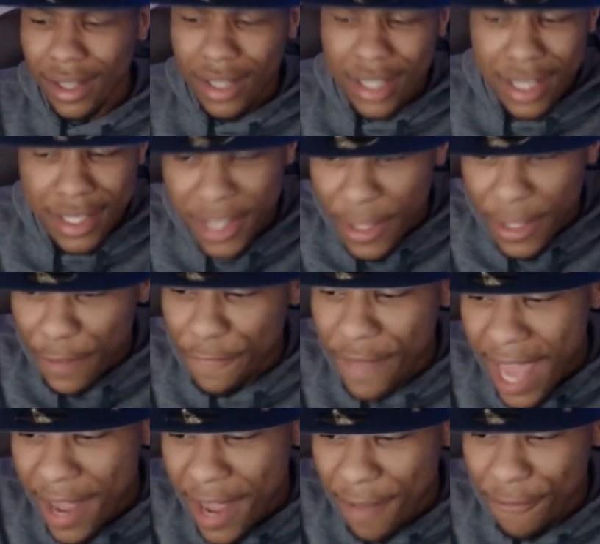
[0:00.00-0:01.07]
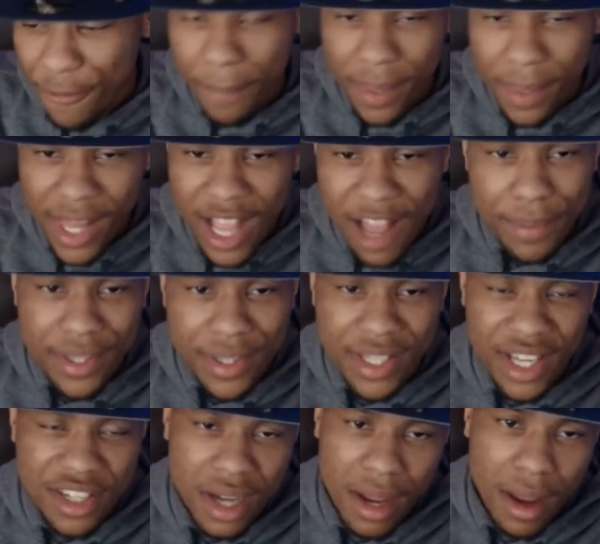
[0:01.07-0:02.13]
still fighting for playoff
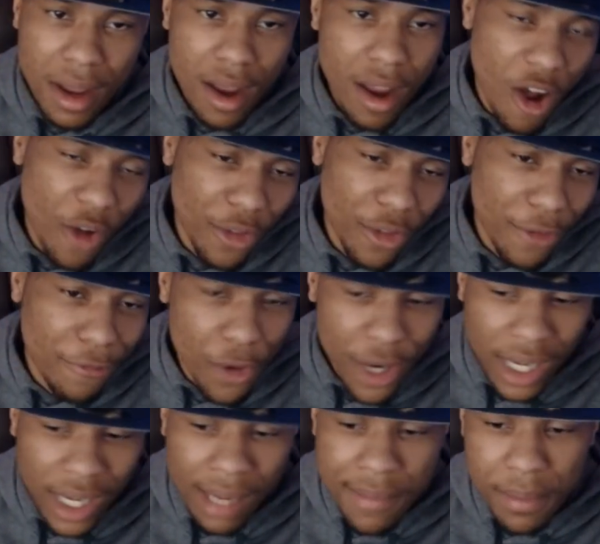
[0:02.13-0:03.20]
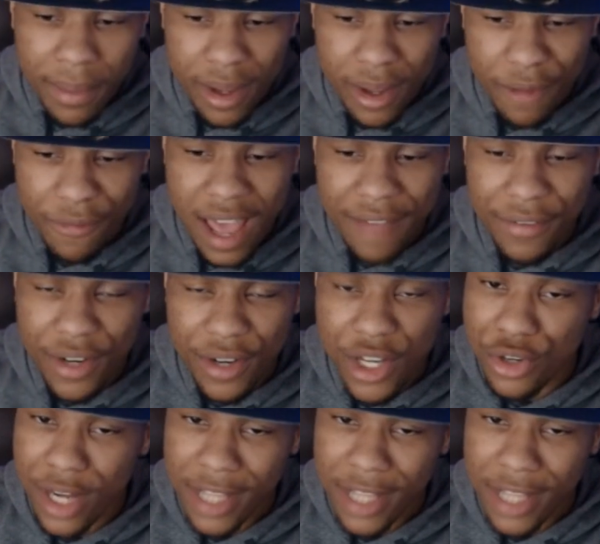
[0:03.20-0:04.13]
positioning, only four games above five hundred.